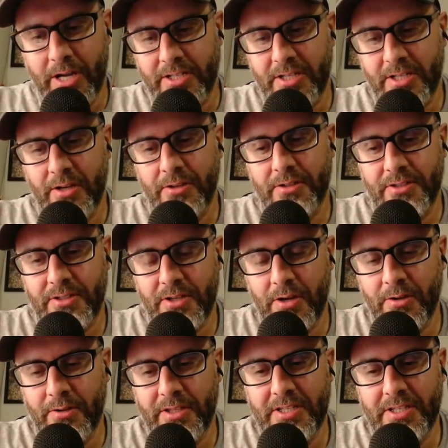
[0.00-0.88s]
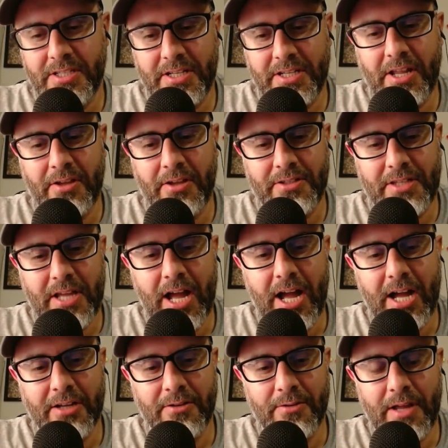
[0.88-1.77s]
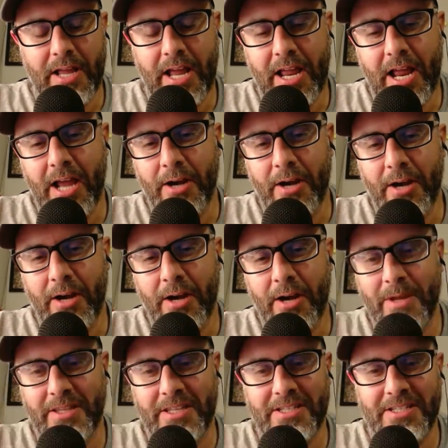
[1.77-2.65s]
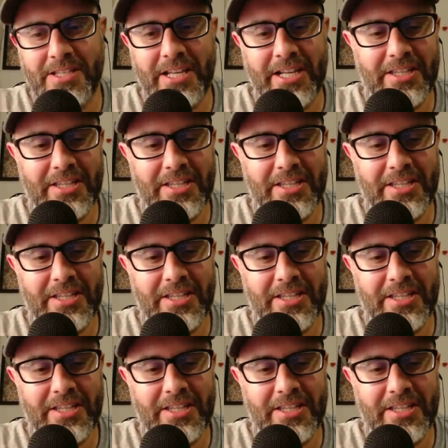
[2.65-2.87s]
So this is another tog. I don't want to make this like a